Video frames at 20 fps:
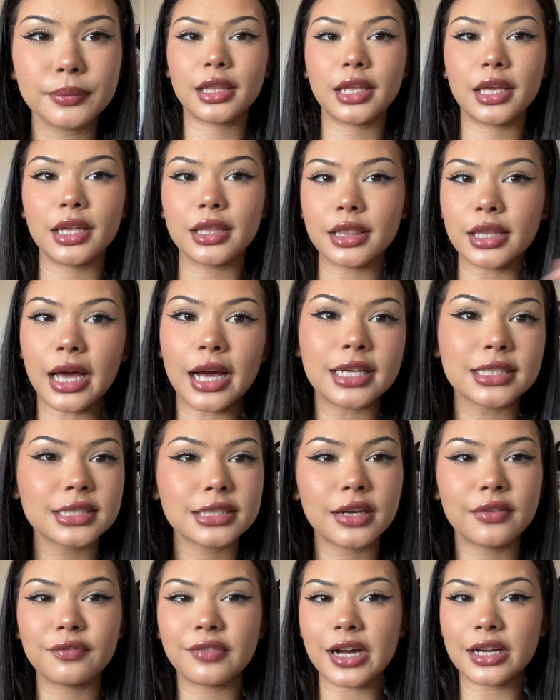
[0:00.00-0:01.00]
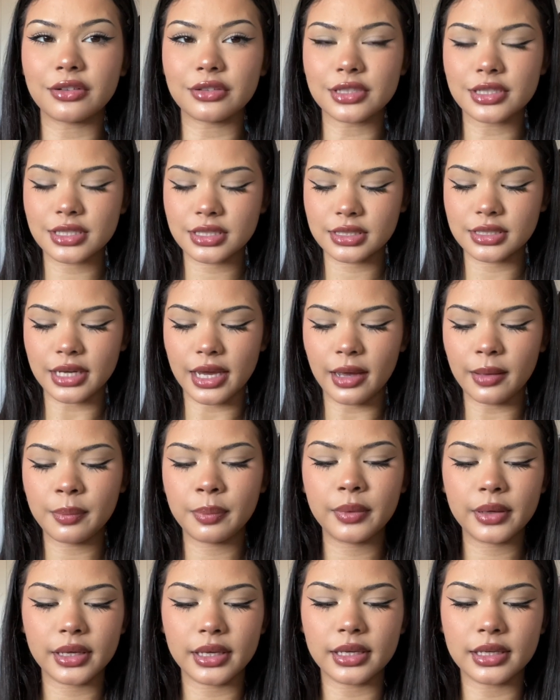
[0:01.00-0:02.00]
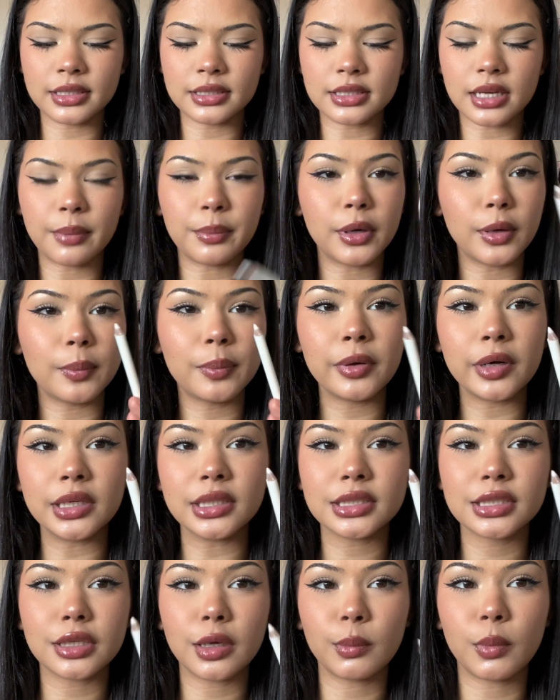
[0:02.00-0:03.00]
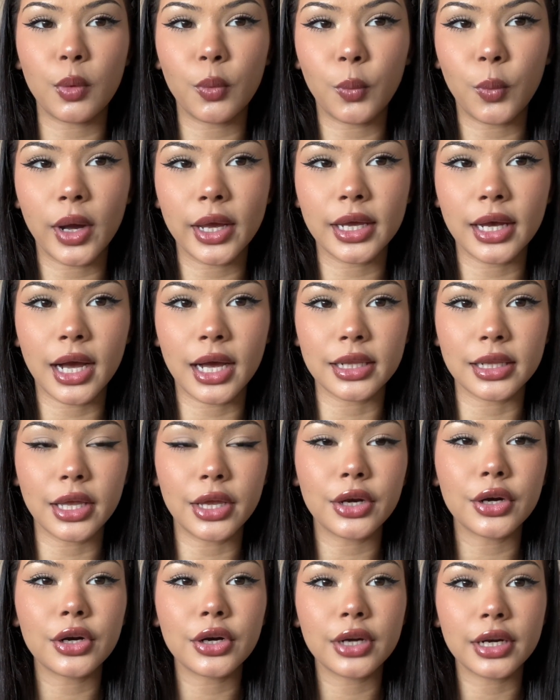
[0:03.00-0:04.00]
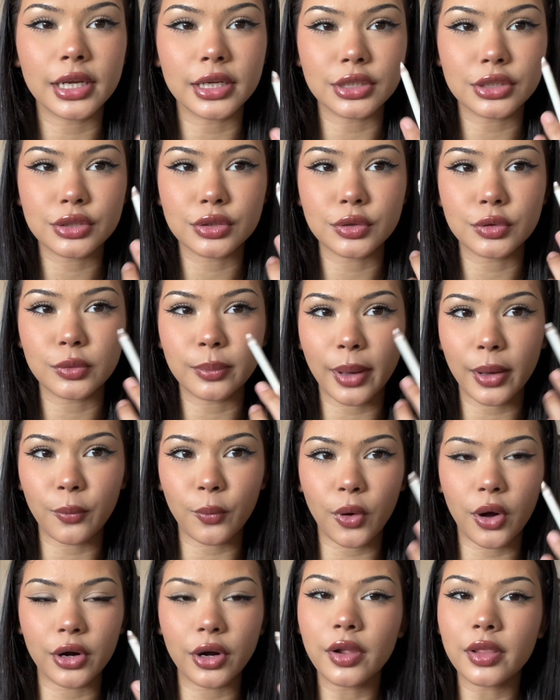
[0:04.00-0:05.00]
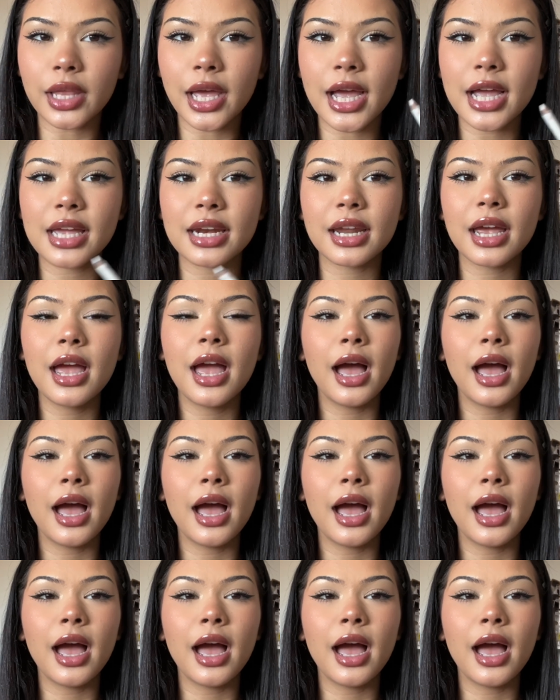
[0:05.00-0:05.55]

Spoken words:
The last and final step is I'm gonna put some white eyeliner into my waterline.